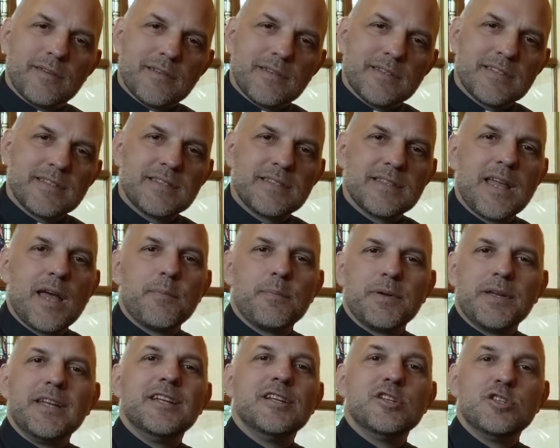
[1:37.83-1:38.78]

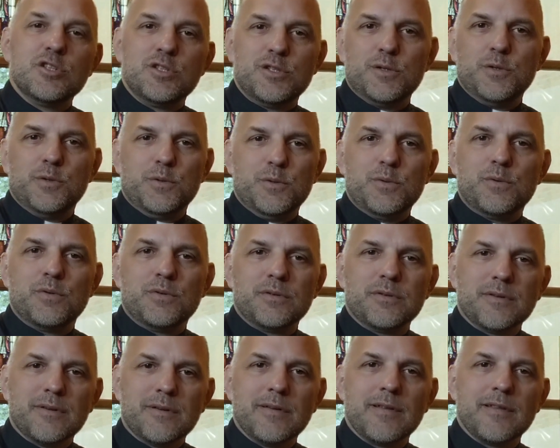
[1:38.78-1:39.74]
step into,
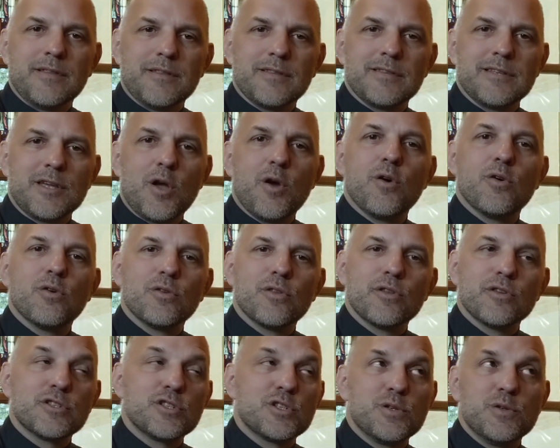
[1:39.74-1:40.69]

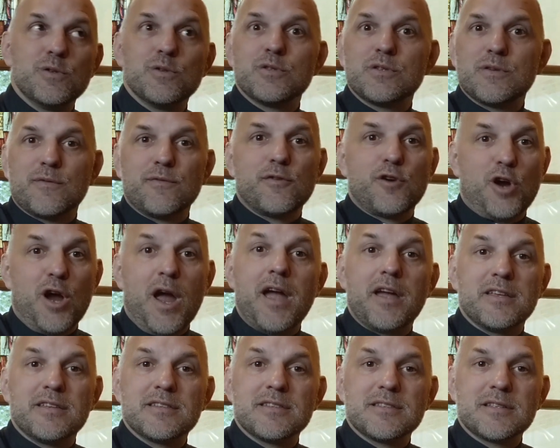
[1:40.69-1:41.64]
the shoes of
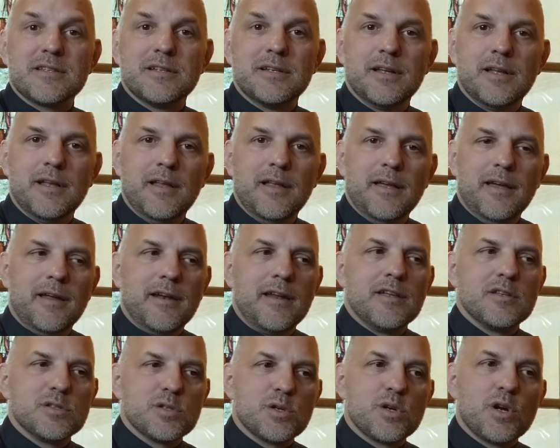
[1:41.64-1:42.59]
Christ. And
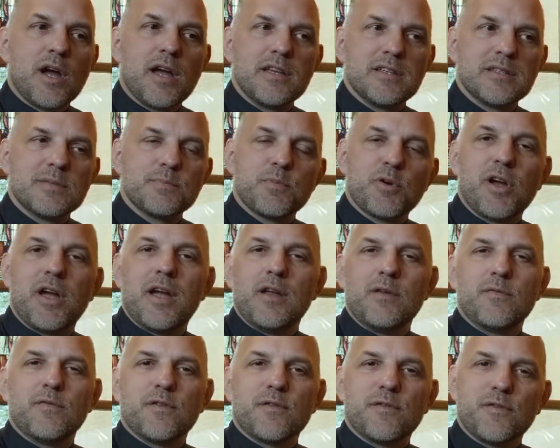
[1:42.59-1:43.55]
as Christ
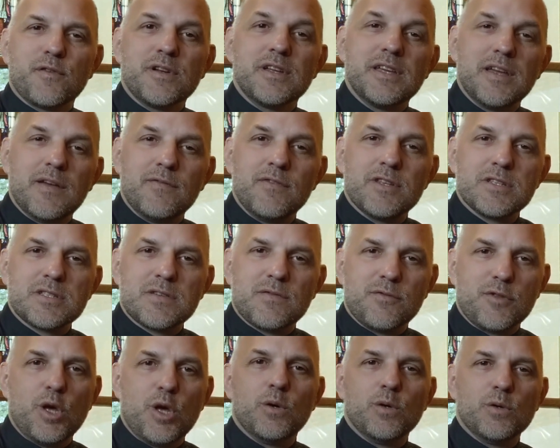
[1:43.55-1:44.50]
prayed for forgiveness
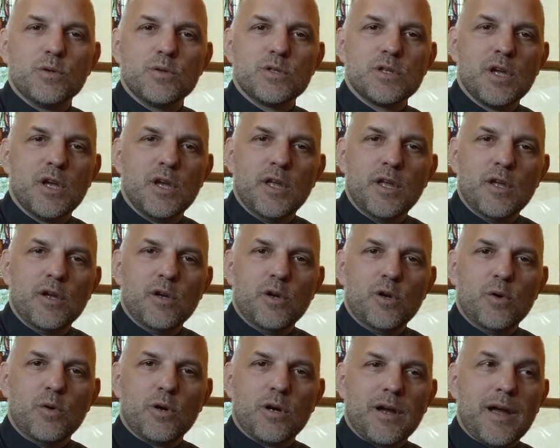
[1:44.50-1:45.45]
of those
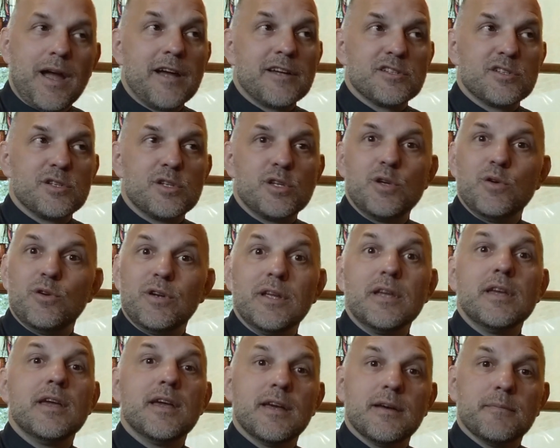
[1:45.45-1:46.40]
who were
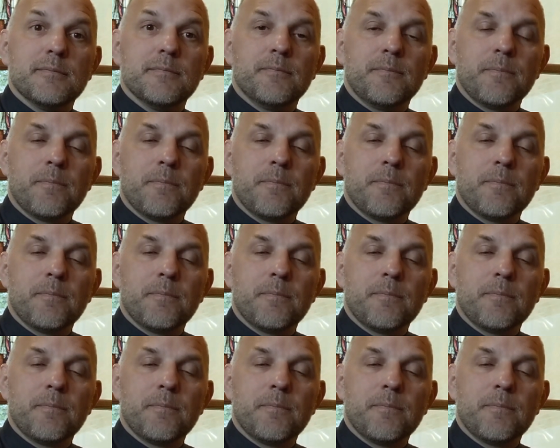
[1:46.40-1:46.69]
executing him,